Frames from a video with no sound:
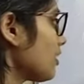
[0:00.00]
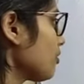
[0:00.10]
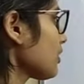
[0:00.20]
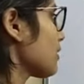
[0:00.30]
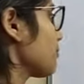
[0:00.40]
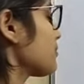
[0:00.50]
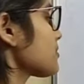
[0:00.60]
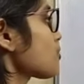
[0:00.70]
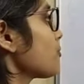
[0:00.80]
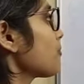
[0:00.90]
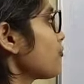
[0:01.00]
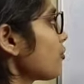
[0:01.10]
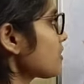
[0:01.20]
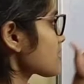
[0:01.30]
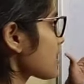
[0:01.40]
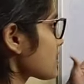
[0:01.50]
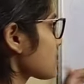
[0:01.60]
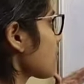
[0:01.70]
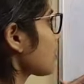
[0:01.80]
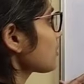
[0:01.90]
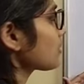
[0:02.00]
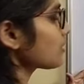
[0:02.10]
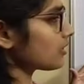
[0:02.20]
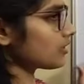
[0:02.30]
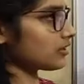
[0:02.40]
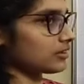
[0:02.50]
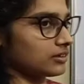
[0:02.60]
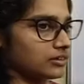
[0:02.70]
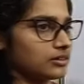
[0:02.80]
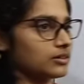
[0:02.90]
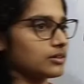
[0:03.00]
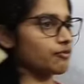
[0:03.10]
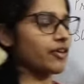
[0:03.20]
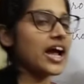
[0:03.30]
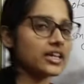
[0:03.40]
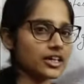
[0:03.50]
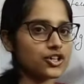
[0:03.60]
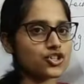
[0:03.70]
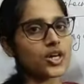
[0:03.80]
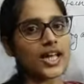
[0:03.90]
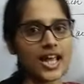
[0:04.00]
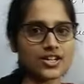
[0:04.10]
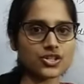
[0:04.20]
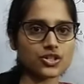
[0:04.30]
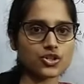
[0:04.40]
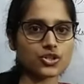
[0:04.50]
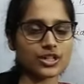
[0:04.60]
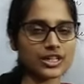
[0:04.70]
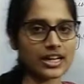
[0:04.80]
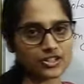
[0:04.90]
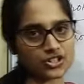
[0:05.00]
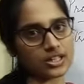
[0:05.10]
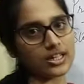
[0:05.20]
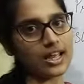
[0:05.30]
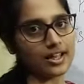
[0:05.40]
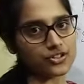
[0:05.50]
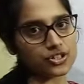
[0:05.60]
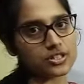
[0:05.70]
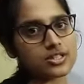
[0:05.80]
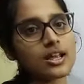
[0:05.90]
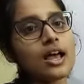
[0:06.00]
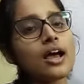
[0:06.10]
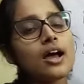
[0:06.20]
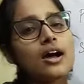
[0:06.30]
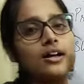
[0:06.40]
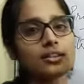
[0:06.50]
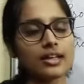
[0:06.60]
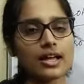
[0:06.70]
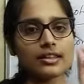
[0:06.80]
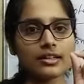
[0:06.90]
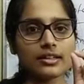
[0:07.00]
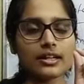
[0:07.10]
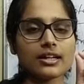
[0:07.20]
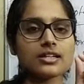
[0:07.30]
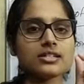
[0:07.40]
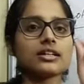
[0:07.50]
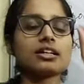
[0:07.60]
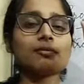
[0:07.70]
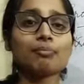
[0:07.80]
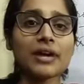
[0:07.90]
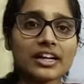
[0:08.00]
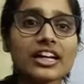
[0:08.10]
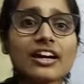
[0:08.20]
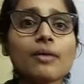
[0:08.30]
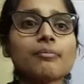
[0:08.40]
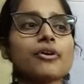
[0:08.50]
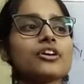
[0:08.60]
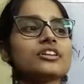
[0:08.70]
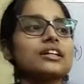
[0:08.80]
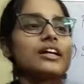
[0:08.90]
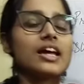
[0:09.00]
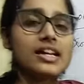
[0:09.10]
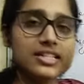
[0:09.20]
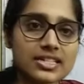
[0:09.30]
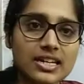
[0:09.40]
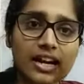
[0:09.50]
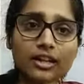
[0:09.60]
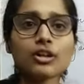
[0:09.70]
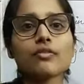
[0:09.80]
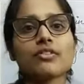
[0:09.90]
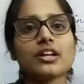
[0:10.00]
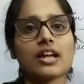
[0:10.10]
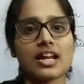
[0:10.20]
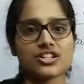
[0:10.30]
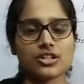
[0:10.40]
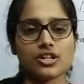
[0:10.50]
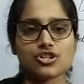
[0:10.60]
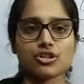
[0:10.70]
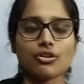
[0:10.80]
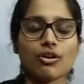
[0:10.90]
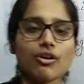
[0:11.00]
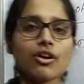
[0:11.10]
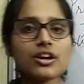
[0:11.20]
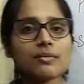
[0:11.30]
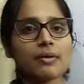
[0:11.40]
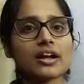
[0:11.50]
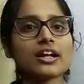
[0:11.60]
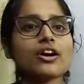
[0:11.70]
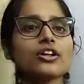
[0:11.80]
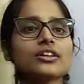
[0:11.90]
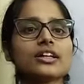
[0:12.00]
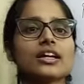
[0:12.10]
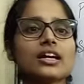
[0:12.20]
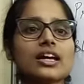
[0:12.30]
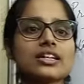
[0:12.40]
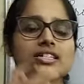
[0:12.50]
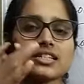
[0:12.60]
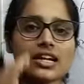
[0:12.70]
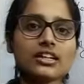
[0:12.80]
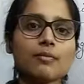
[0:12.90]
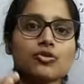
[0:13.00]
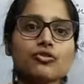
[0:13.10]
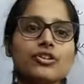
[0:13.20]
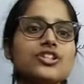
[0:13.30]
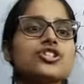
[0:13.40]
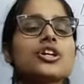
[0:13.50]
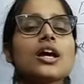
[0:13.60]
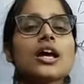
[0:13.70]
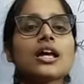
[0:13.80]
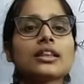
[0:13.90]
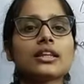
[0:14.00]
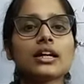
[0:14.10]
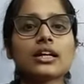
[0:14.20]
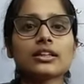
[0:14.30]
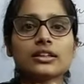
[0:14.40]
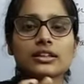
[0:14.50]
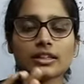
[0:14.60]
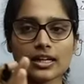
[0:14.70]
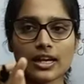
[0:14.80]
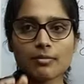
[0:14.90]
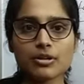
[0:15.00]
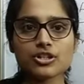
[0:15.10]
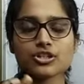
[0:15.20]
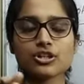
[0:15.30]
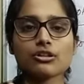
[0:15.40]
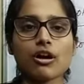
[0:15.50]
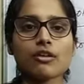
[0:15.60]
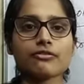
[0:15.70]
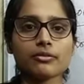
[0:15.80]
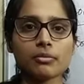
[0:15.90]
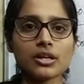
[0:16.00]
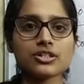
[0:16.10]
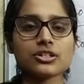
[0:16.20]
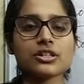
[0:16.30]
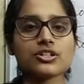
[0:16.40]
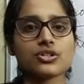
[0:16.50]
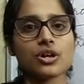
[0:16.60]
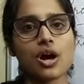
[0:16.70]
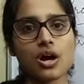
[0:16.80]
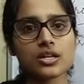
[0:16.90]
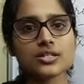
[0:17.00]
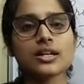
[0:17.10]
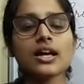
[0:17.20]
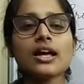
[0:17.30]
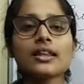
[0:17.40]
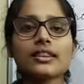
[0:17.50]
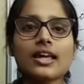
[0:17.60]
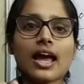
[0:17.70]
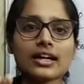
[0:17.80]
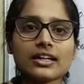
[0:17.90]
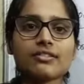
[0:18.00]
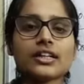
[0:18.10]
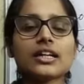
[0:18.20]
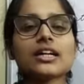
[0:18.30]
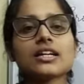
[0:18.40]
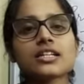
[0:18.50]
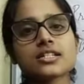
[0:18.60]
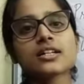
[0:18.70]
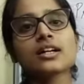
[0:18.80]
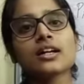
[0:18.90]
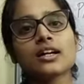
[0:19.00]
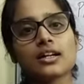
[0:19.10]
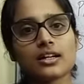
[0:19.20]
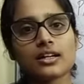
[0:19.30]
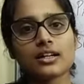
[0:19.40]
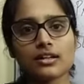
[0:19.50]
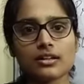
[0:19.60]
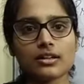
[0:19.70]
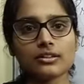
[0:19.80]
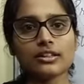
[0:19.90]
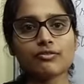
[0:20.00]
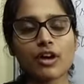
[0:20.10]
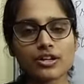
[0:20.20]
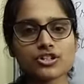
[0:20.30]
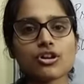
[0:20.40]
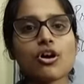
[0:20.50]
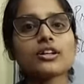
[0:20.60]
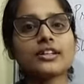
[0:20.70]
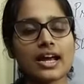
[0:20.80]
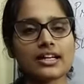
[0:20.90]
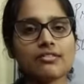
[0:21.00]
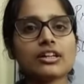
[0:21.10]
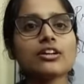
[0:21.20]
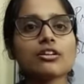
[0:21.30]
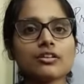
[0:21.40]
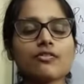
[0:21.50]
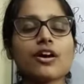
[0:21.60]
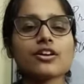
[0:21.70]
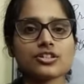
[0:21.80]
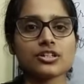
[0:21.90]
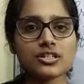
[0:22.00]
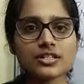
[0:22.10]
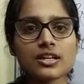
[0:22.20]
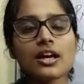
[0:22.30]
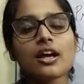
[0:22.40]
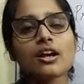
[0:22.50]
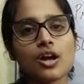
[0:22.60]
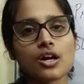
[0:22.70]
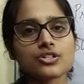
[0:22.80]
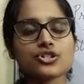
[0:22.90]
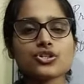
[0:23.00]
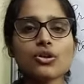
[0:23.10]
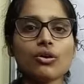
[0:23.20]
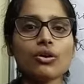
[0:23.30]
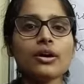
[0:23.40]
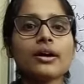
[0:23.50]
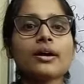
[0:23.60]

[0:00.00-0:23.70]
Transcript: okay, so before discussing on the factors or agents, denaturing agents, the other thing is, depending upon the extent of denaturation, or depending on the extent up to which the three-dimensional conformation is lost, the activity is the function, or the activity or the function is lost. So